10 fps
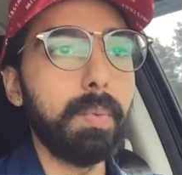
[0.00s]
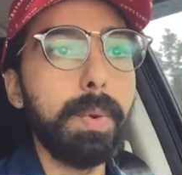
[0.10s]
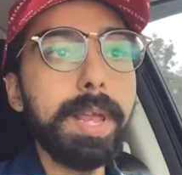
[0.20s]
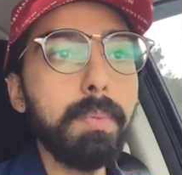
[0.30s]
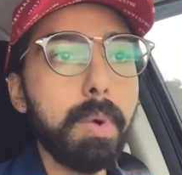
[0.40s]

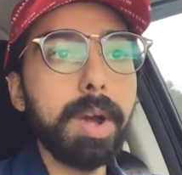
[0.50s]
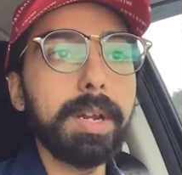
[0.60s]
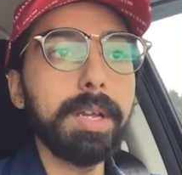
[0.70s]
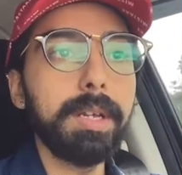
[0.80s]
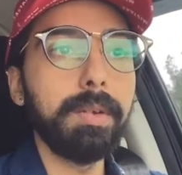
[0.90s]
we
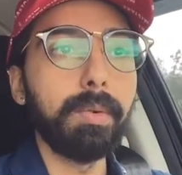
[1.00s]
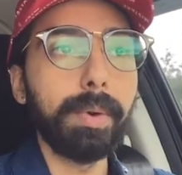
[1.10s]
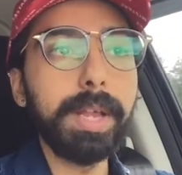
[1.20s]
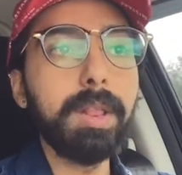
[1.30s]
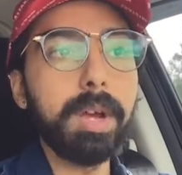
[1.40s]
want to
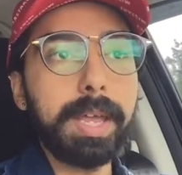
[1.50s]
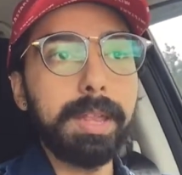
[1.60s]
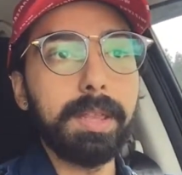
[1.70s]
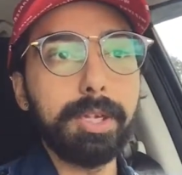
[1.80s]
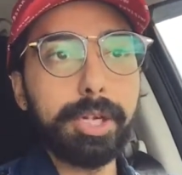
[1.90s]
relook
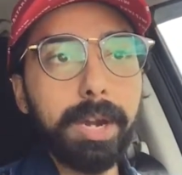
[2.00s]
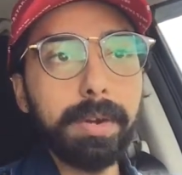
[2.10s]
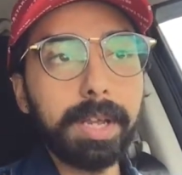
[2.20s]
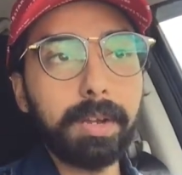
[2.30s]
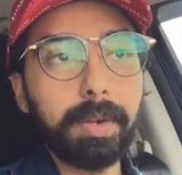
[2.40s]
at the
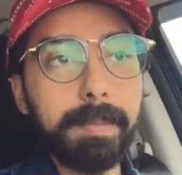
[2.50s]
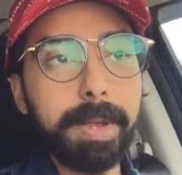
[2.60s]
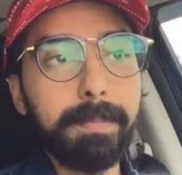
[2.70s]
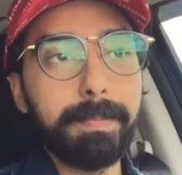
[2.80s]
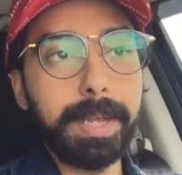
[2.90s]
sharing
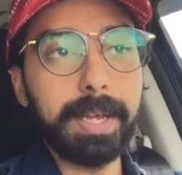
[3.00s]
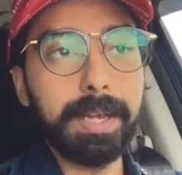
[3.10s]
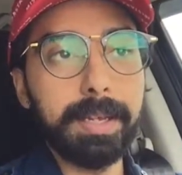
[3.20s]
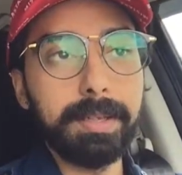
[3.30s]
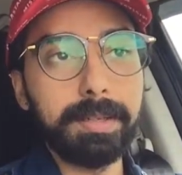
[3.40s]
agreement
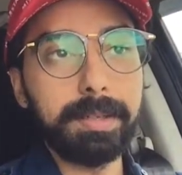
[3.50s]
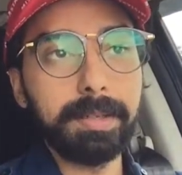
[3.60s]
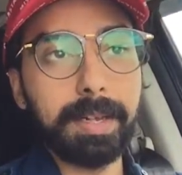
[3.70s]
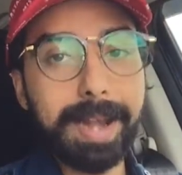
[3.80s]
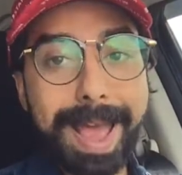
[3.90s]

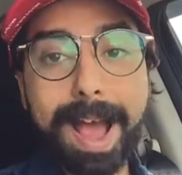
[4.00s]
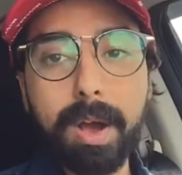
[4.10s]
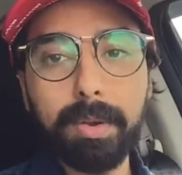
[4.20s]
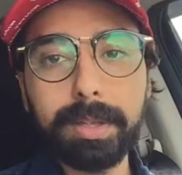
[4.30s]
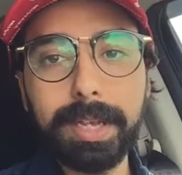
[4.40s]
because
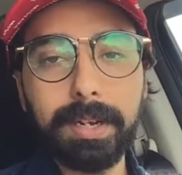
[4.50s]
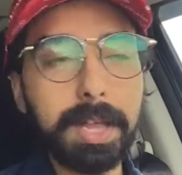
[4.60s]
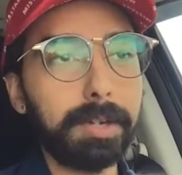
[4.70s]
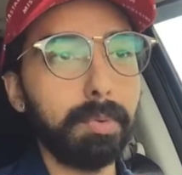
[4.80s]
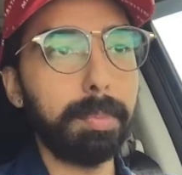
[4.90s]
now the
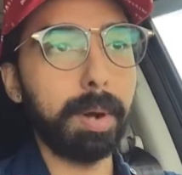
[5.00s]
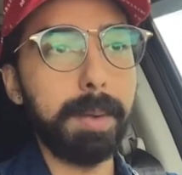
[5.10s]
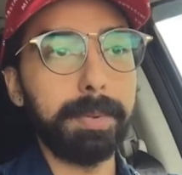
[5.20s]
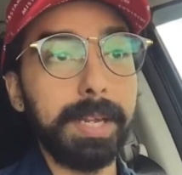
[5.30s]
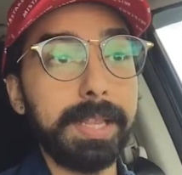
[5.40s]
intellectual
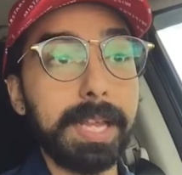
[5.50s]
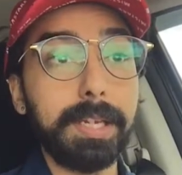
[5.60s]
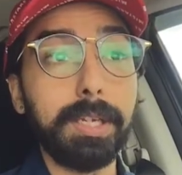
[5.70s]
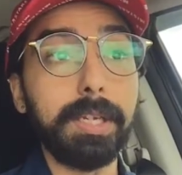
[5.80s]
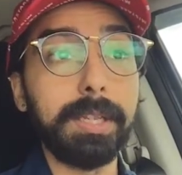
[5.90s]
property that
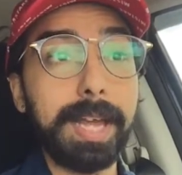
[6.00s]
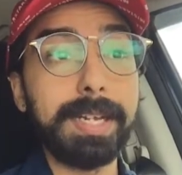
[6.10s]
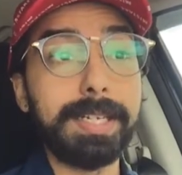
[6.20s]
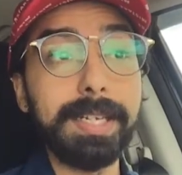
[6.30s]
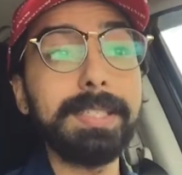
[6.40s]

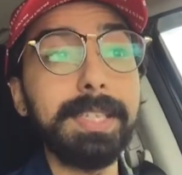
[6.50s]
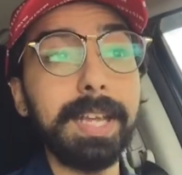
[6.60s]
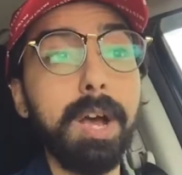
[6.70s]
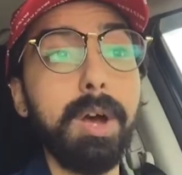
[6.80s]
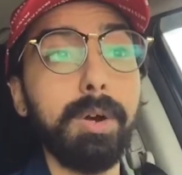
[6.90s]
that
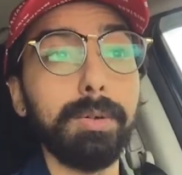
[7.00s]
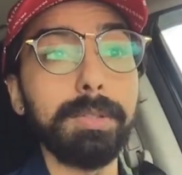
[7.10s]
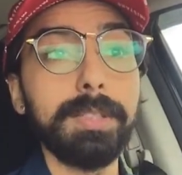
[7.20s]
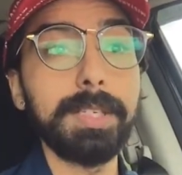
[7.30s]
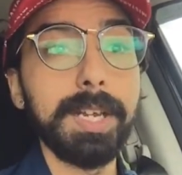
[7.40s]
Disney
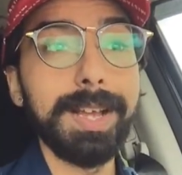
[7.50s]
owns,